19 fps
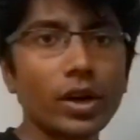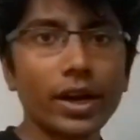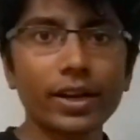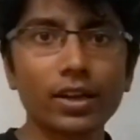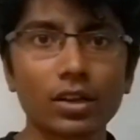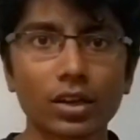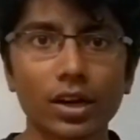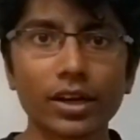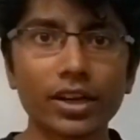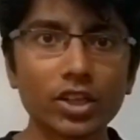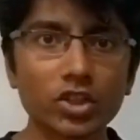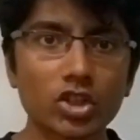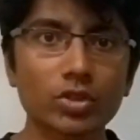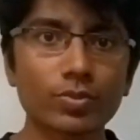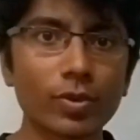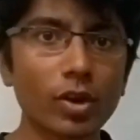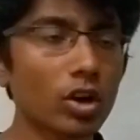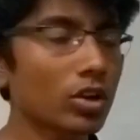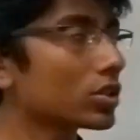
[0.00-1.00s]
Right,
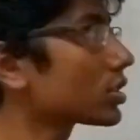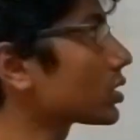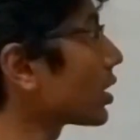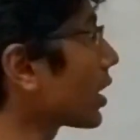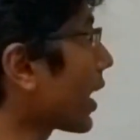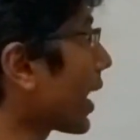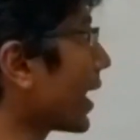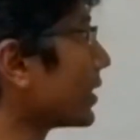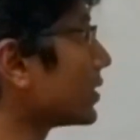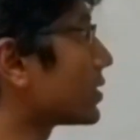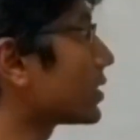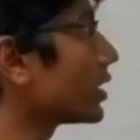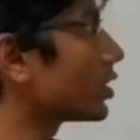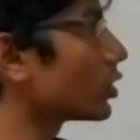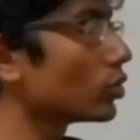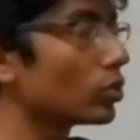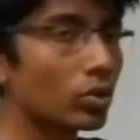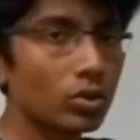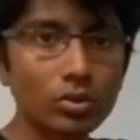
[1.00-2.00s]
contiguous blocks,
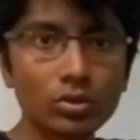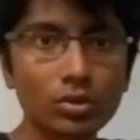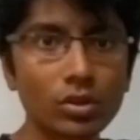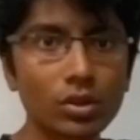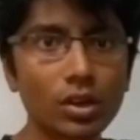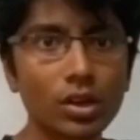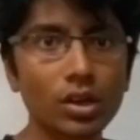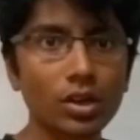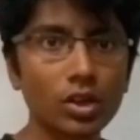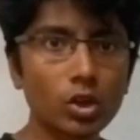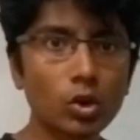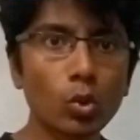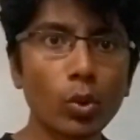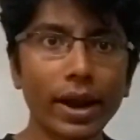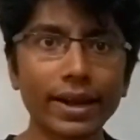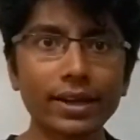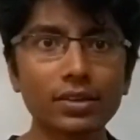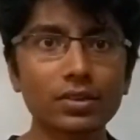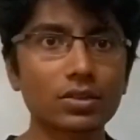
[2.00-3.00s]
NC2,
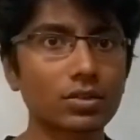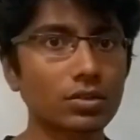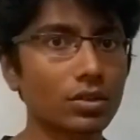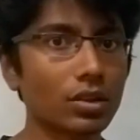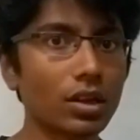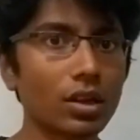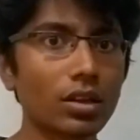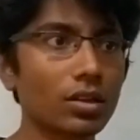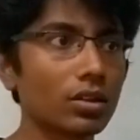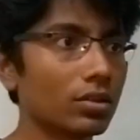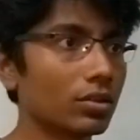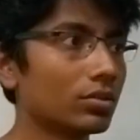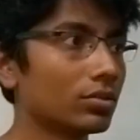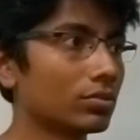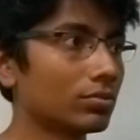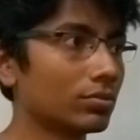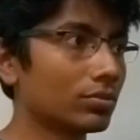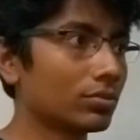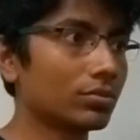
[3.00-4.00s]
two ends in
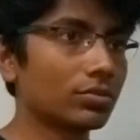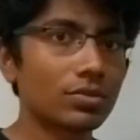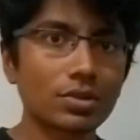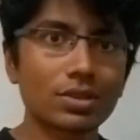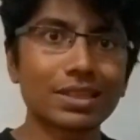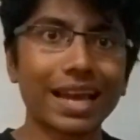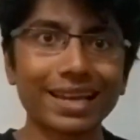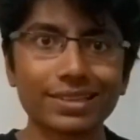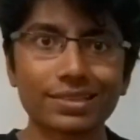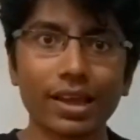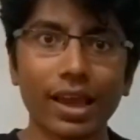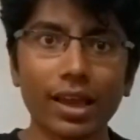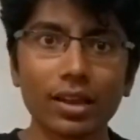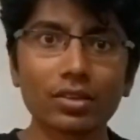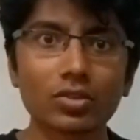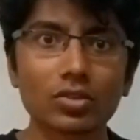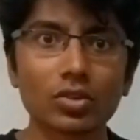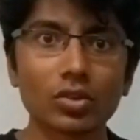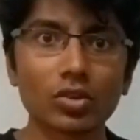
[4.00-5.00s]
size
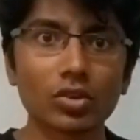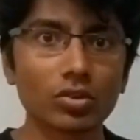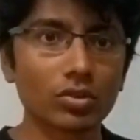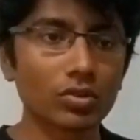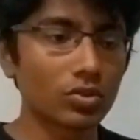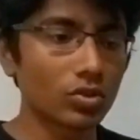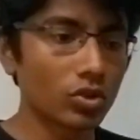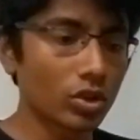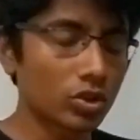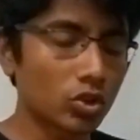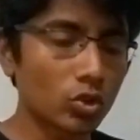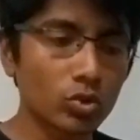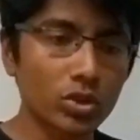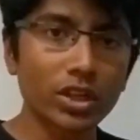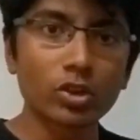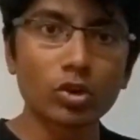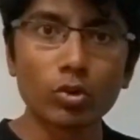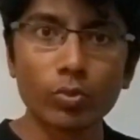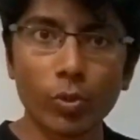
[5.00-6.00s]
n. So you're
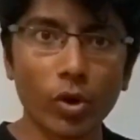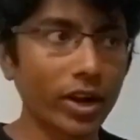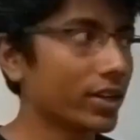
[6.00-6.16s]
choosing two